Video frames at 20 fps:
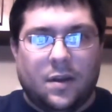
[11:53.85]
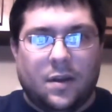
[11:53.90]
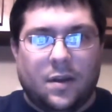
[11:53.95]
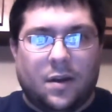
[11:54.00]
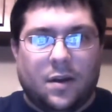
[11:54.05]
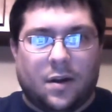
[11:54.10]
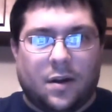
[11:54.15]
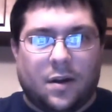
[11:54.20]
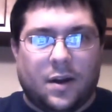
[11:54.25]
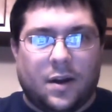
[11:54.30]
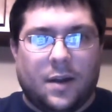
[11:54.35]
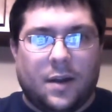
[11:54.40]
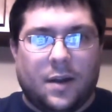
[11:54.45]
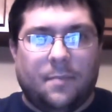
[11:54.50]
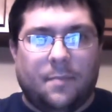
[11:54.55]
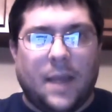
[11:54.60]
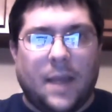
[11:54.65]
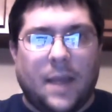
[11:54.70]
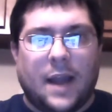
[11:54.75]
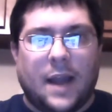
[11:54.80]
Alright,
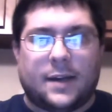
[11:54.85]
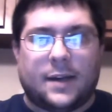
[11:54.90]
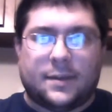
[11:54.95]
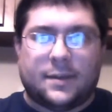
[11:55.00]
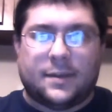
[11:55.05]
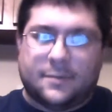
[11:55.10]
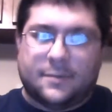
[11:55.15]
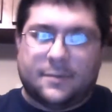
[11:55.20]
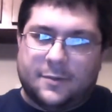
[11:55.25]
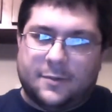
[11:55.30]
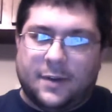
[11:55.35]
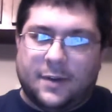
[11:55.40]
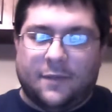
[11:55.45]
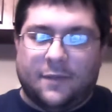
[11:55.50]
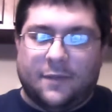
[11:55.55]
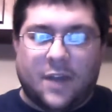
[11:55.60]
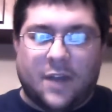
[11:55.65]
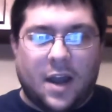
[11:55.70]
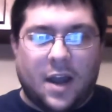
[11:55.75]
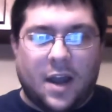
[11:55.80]
I'm back.
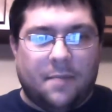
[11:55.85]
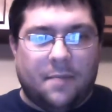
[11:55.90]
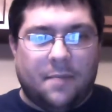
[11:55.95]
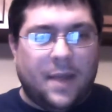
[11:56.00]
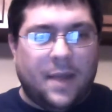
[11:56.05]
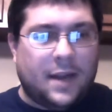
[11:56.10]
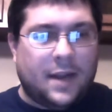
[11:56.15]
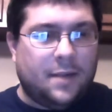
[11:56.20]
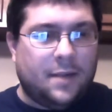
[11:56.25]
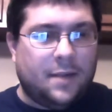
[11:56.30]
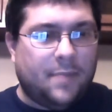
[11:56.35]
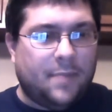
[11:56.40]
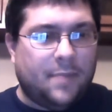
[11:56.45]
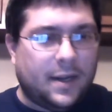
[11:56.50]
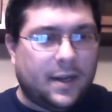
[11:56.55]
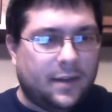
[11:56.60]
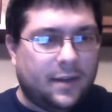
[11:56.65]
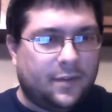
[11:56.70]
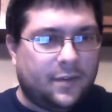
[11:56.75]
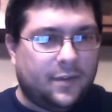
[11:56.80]
I've got it back up. I
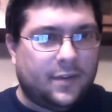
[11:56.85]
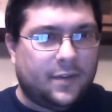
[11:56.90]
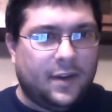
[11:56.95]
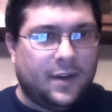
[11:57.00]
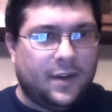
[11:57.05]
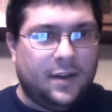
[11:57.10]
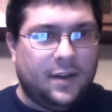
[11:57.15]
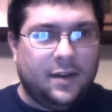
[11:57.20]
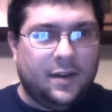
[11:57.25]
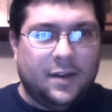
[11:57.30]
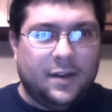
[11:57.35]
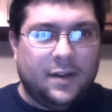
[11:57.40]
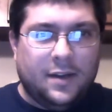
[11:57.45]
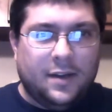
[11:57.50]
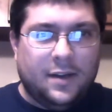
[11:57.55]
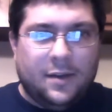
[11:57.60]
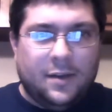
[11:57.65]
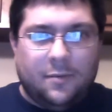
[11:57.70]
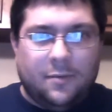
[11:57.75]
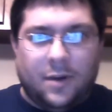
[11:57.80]
can see
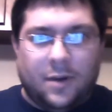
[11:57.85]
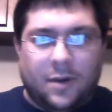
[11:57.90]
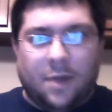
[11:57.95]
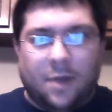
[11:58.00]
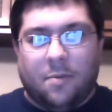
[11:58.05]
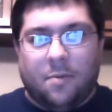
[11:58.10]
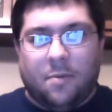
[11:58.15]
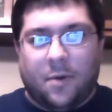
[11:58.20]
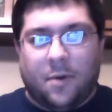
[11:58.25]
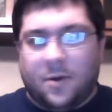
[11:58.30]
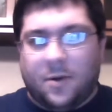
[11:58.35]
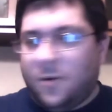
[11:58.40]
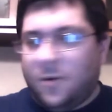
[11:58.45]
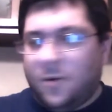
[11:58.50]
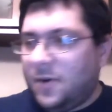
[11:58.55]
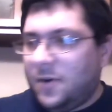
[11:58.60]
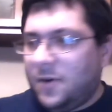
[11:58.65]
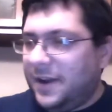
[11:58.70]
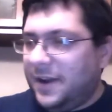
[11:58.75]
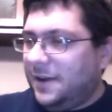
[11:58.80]
what I'm
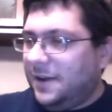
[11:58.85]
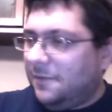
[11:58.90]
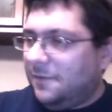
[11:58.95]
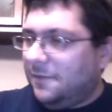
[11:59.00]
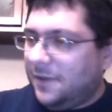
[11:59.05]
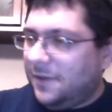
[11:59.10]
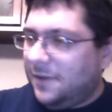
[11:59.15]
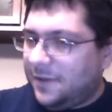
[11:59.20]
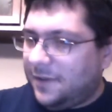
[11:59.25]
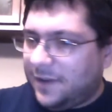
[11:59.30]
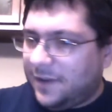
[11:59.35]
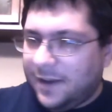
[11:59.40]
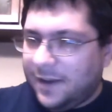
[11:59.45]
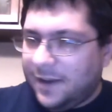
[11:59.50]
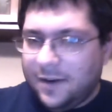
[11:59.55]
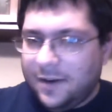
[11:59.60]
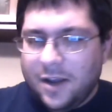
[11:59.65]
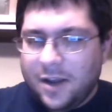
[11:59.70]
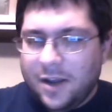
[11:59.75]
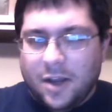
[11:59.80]
recording it once
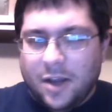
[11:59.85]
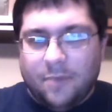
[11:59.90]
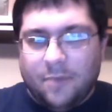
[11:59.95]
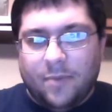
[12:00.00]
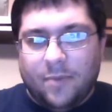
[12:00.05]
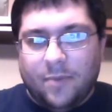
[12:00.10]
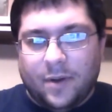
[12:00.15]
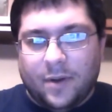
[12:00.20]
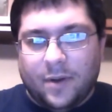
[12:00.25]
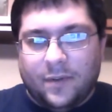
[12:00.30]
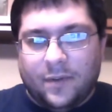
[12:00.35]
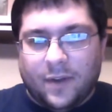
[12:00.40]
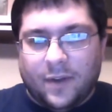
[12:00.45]
again. But